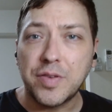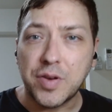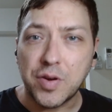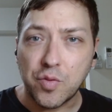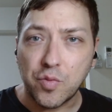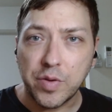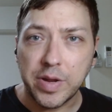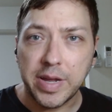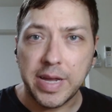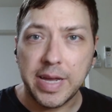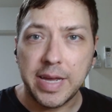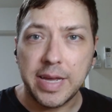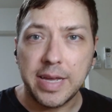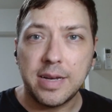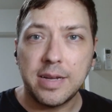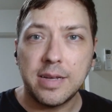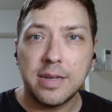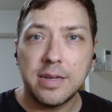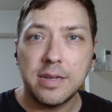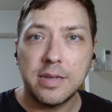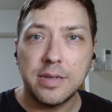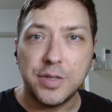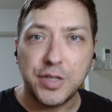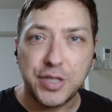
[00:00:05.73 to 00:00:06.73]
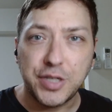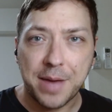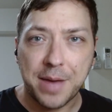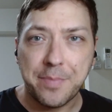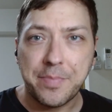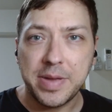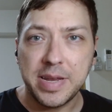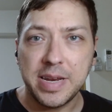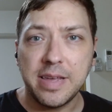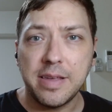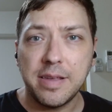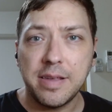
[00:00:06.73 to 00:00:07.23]
to Read
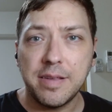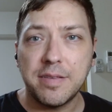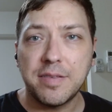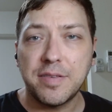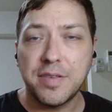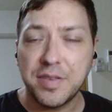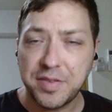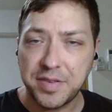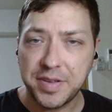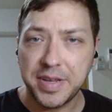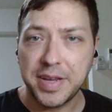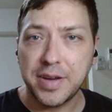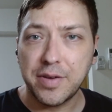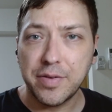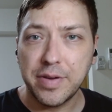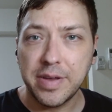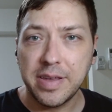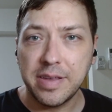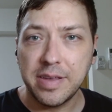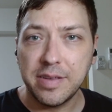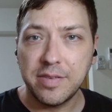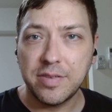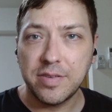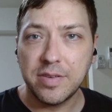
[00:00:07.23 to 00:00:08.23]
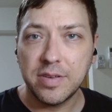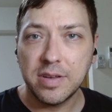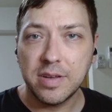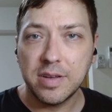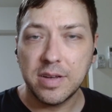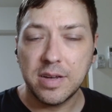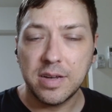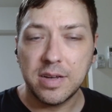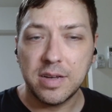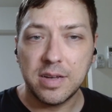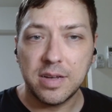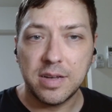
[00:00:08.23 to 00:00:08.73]
Japanese series,
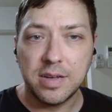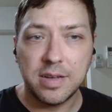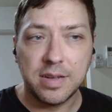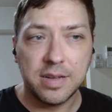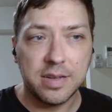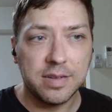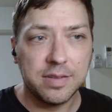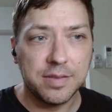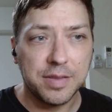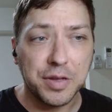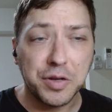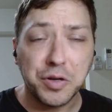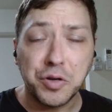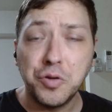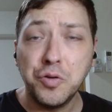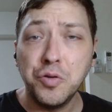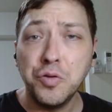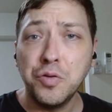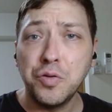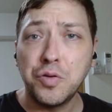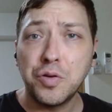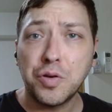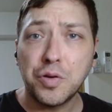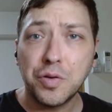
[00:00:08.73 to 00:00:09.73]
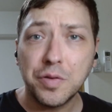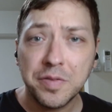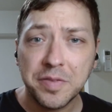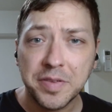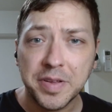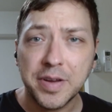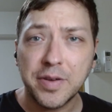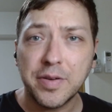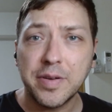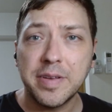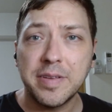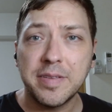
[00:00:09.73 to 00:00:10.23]
uh, the Kudo
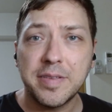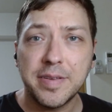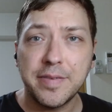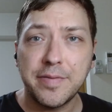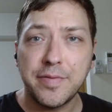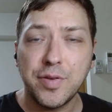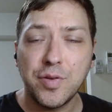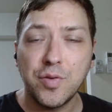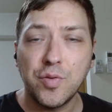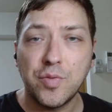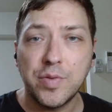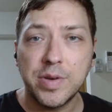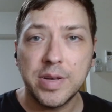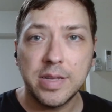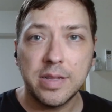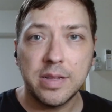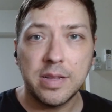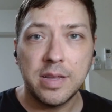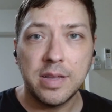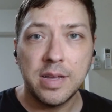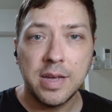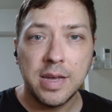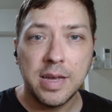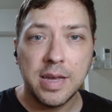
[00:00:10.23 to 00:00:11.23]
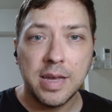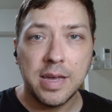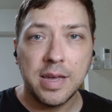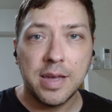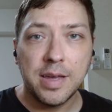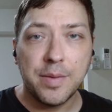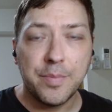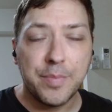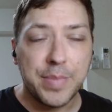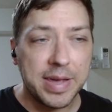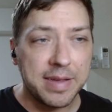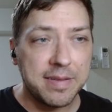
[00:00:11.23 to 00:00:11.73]
series, if you will.
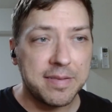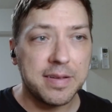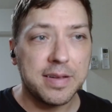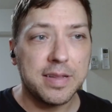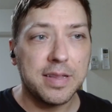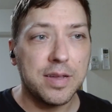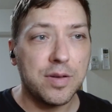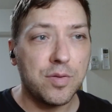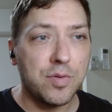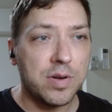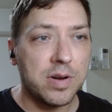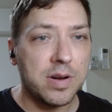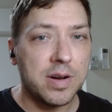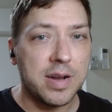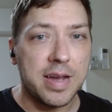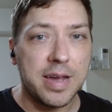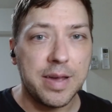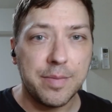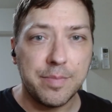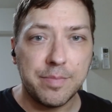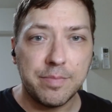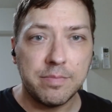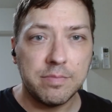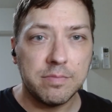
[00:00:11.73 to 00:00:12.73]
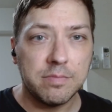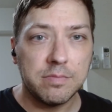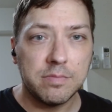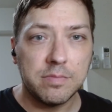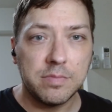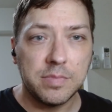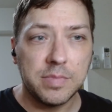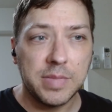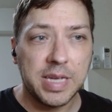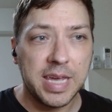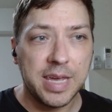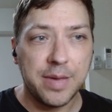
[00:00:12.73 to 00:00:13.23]
Basically, where I'm
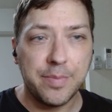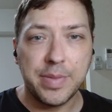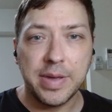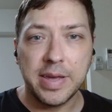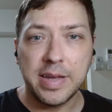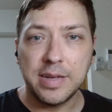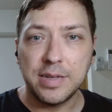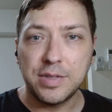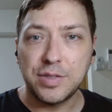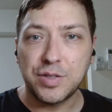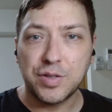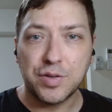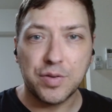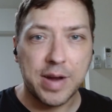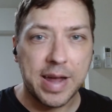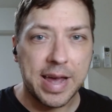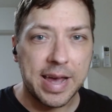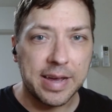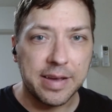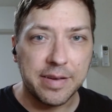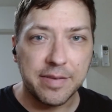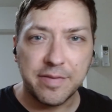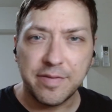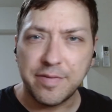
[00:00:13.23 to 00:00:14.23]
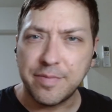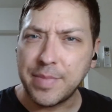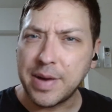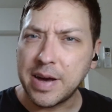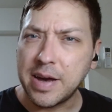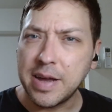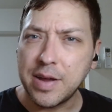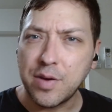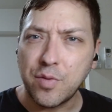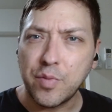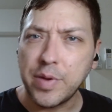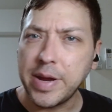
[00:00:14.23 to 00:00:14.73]
keeping track of
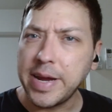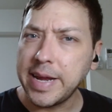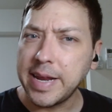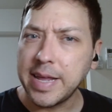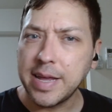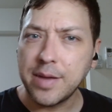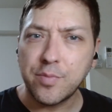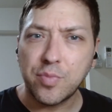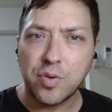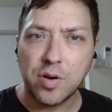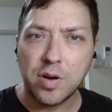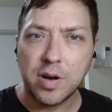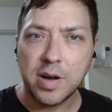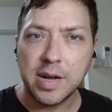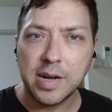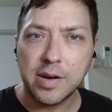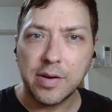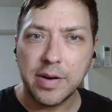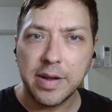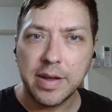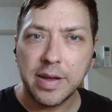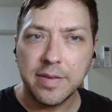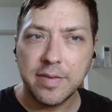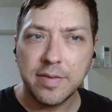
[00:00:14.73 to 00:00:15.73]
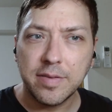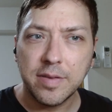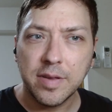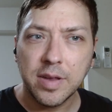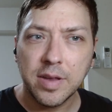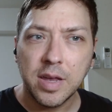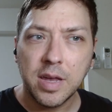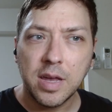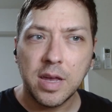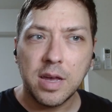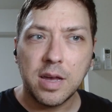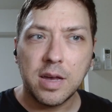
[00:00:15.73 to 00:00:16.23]
my reading progress,
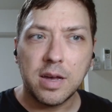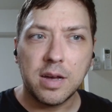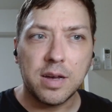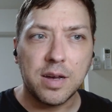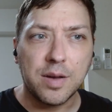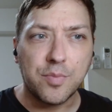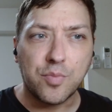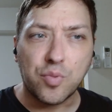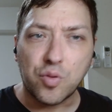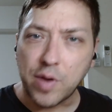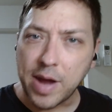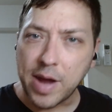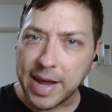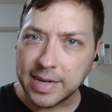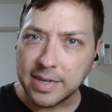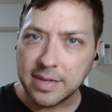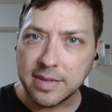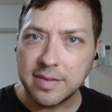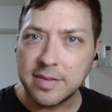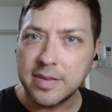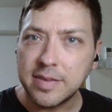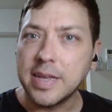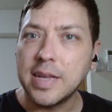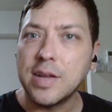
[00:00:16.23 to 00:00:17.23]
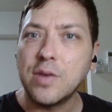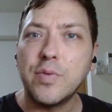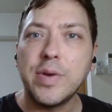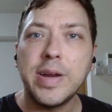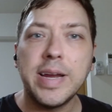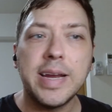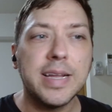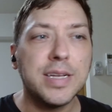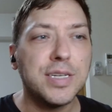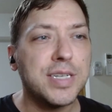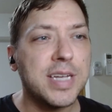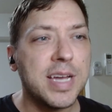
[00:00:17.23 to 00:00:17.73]
uh, practicing
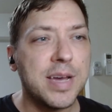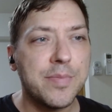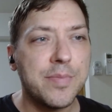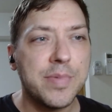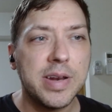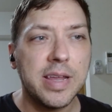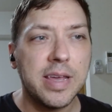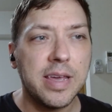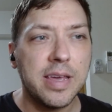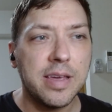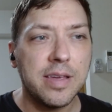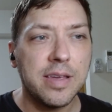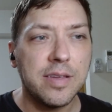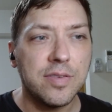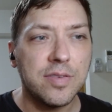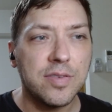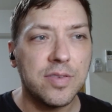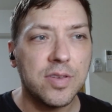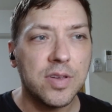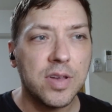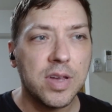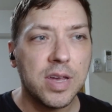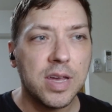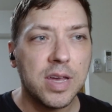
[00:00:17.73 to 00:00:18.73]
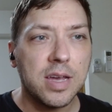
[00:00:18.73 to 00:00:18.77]
reading Japanese.